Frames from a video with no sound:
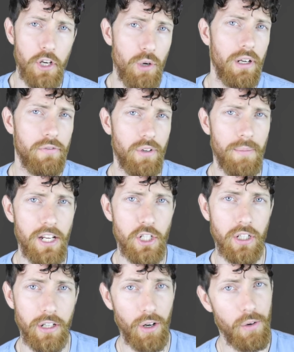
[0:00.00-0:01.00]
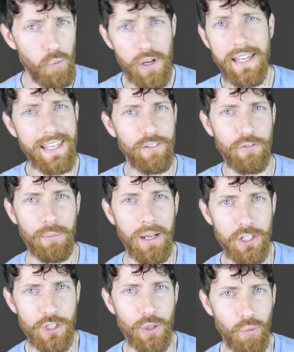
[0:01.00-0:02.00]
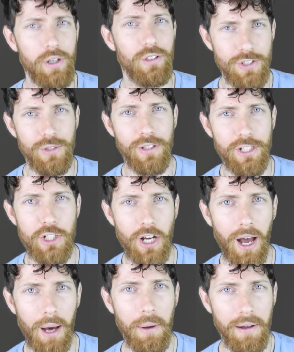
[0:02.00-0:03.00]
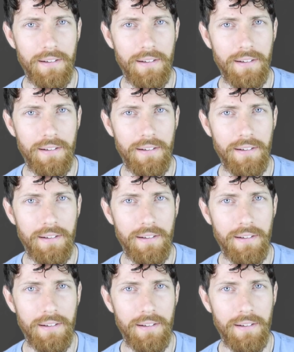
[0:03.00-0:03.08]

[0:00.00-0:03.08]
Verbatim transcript: new information. Weak information will do the job.